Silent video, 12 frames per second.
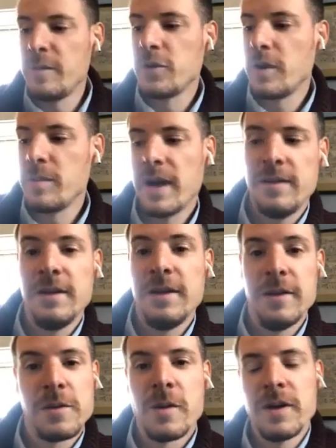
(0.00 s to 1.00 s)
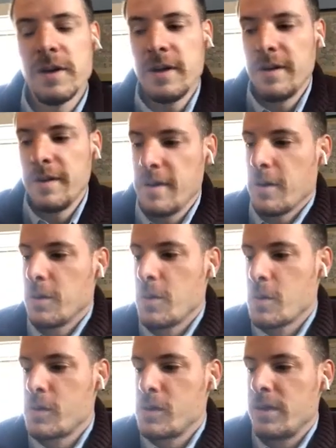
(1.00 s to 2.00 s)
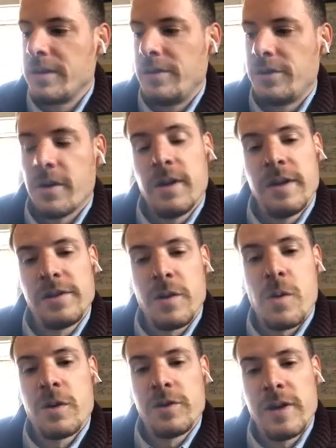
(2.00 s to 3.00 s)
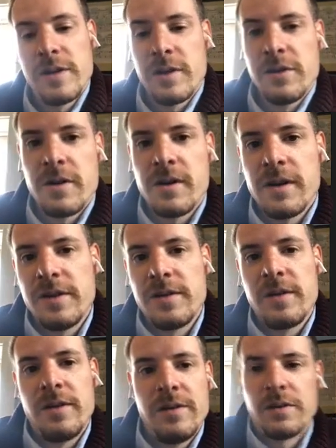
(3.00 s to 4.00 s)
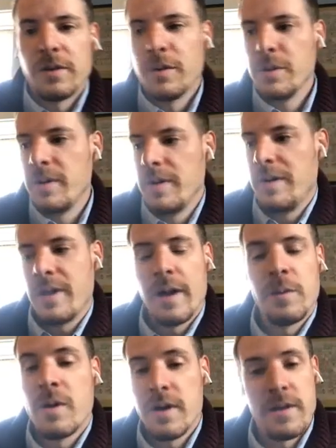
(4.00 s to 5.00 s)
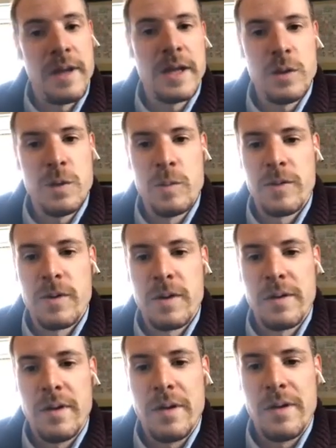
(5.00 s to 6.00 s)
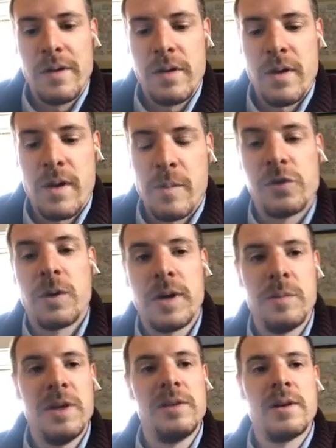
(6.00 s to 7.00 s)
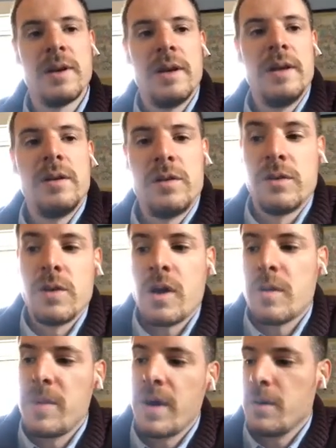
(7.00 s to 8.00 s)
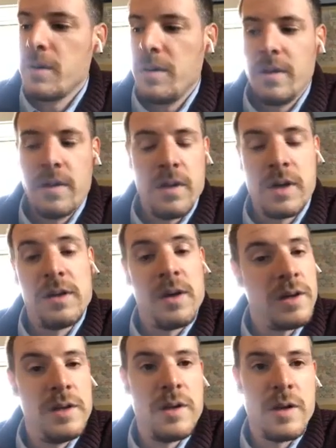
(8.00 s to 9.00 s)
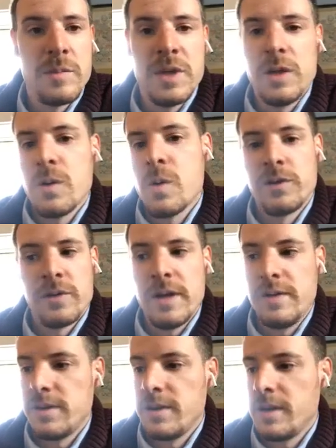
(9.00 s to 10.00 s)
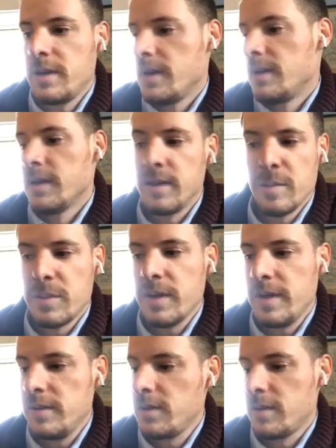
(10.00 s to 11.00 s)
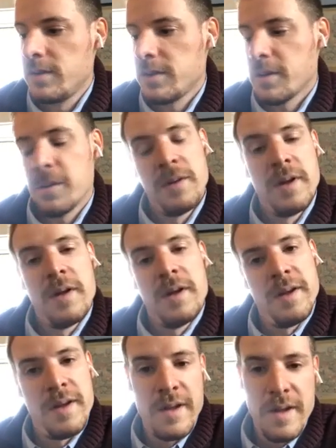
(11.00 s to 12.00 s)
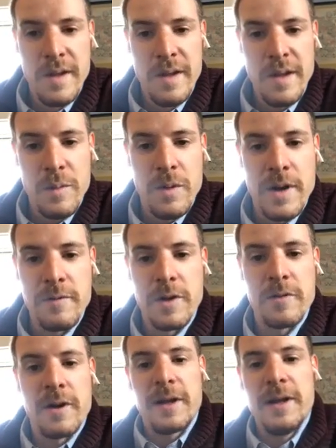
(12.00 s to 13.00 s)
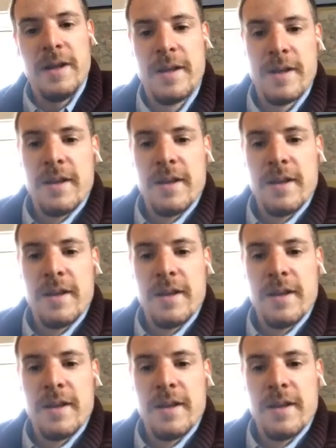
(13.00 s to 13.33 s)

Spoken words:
I'm joined by TD Thornton, a local journalist, horse racing journalist. So I want to thank you for joining me today and to talk about the Kentucky Derby, horse racing, and Linden Place. So whenever you're ready.